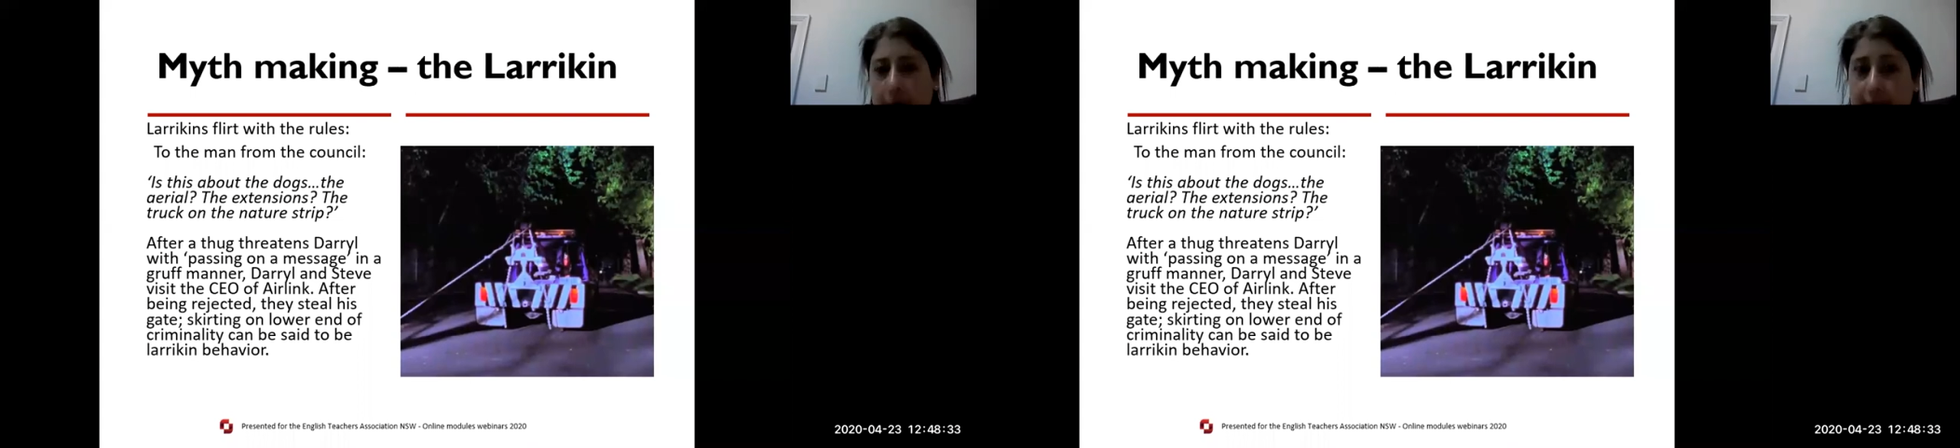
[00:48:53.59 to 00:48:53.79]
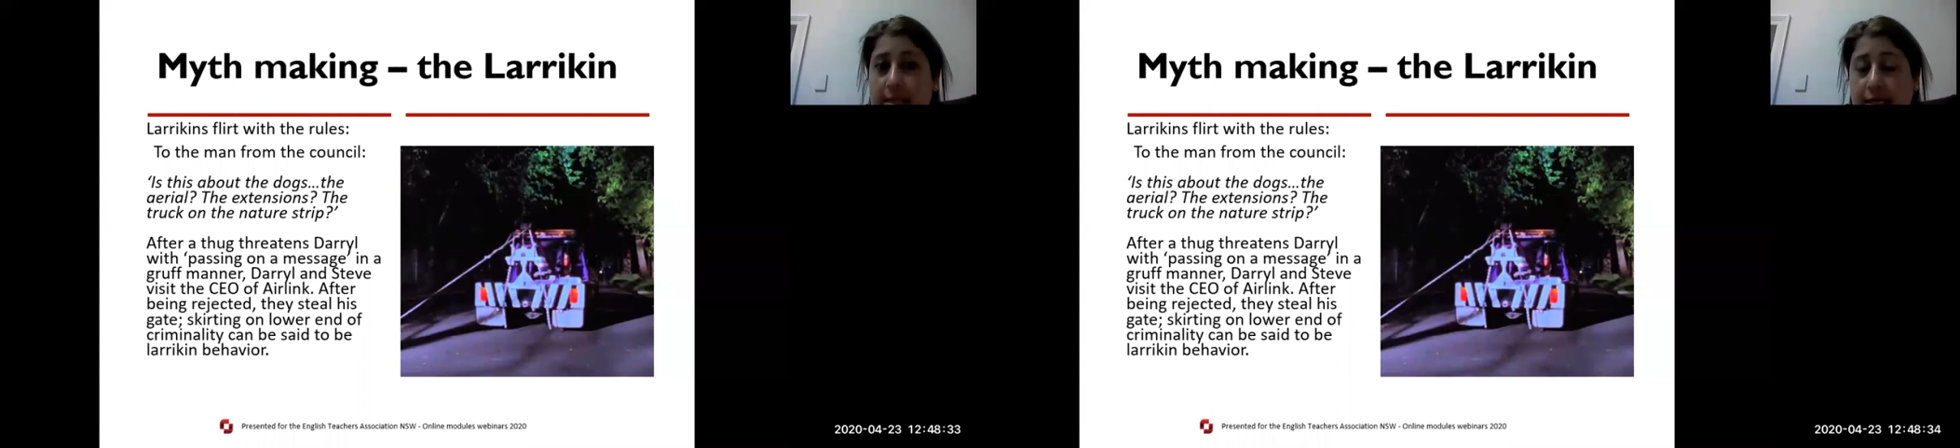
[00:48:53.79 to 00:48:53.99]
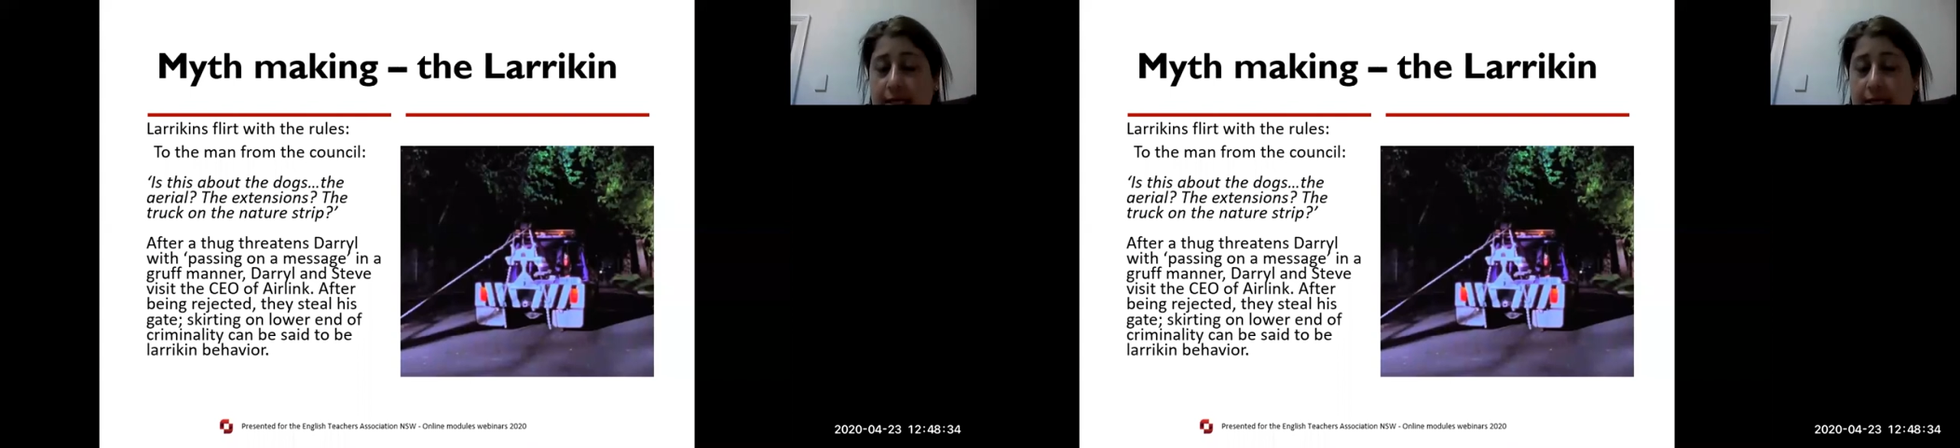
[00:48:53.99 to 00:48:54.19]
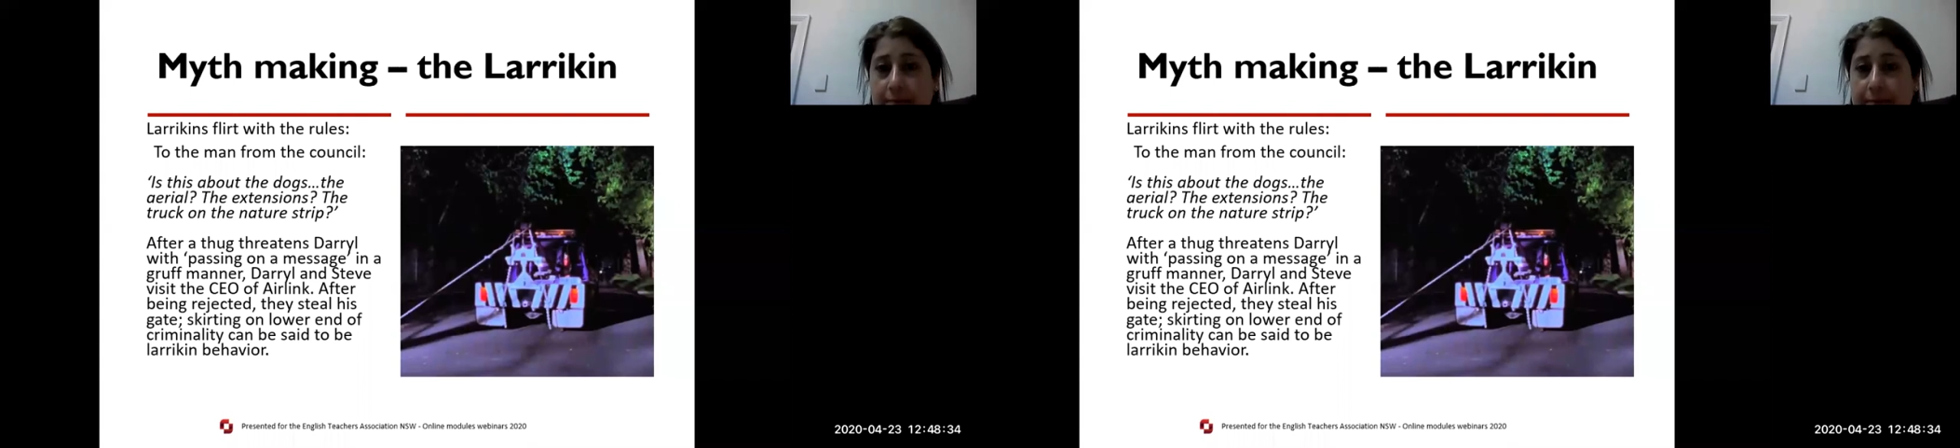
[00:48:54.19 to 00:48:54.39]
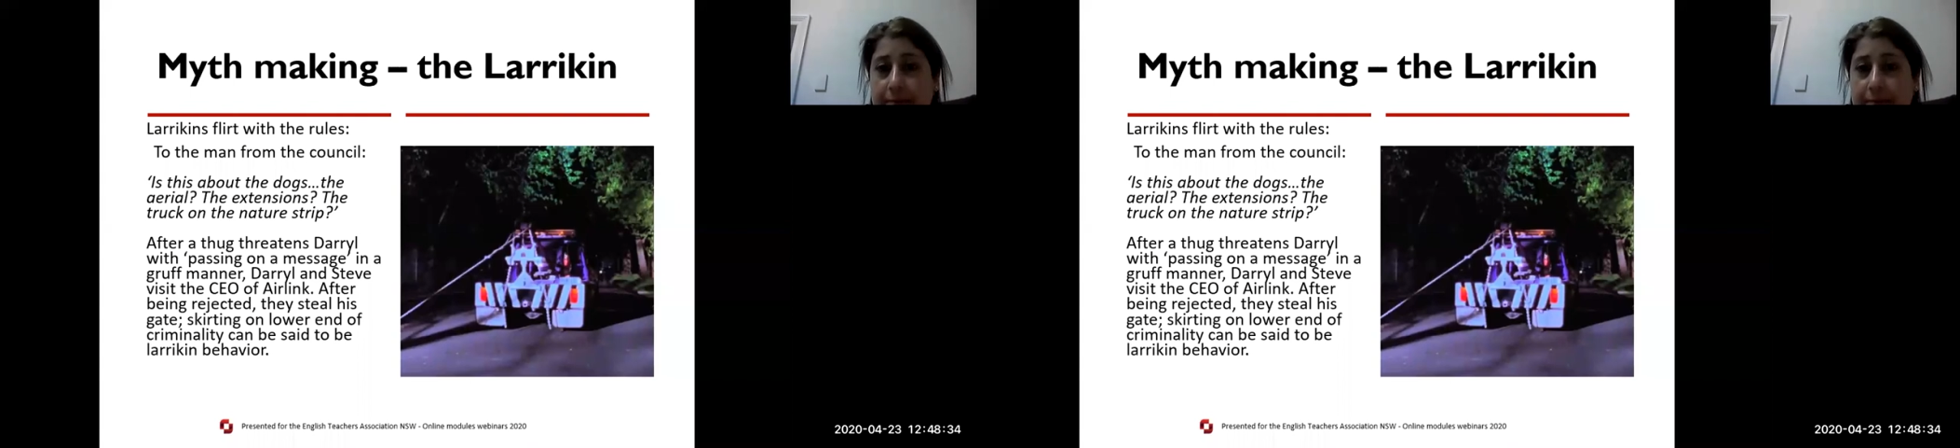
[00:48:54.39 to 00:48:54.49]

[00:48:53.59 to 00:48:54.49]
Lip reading: of the Aussie